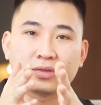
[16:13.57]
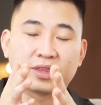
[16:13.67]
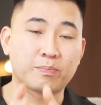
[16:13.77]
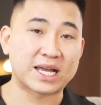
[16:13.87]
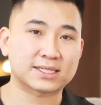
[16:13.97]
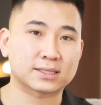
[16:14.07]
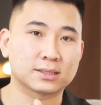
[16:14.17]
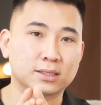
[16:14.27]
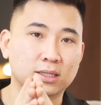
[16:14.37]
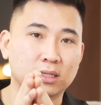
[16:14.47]
the
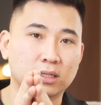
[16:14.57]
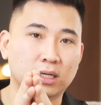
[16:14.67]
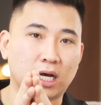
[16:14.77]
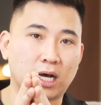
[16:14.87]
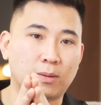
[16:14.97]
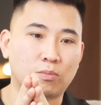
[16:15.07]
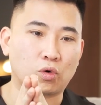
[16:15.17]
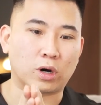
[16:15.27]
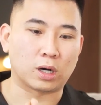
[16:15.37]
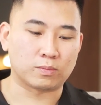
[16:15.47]
best,
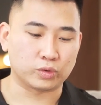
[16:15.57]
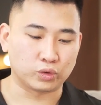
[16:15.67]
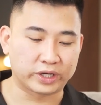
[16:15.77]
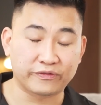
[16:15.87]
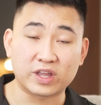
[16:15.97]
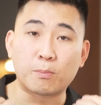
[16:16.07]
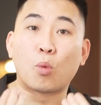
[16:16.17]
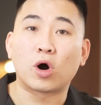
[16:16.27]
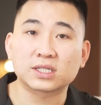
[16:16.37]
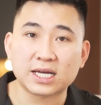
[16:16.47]
or you give them
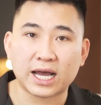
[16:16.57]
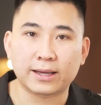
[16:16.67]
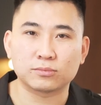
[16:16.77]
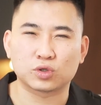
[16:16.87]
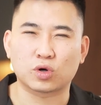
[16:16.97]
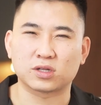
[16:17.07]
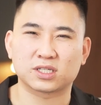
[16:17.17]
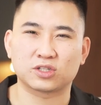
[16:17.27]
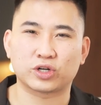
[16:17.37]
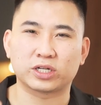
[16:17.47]
more time to
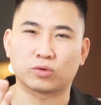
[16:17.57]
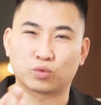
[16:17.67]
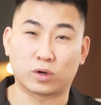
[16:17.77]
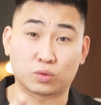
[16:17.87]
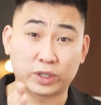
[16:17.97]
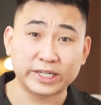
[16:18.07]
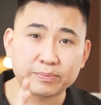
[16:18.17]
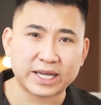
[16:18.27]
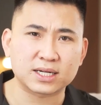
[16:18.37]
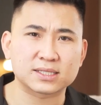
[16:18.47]
concentrate on what really
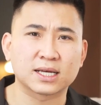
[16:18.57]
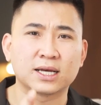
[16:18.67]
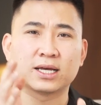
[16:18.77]
matters.